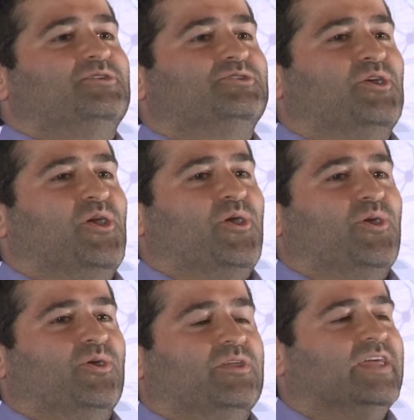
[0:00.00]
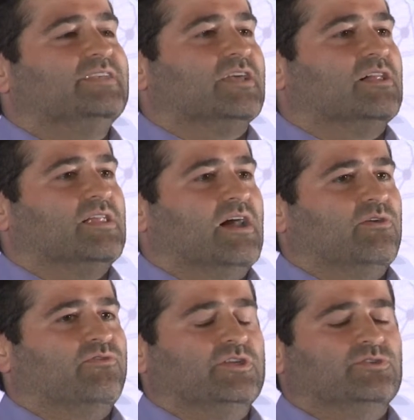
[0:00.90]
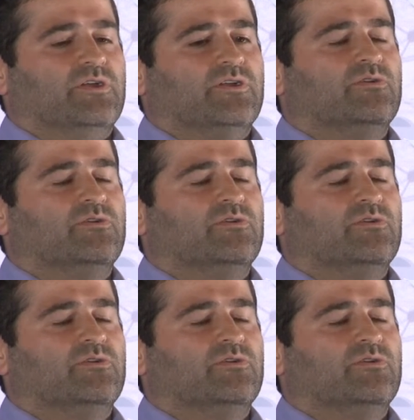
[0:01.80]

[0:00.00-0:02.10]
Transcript: So they sell a lot of refrigerators.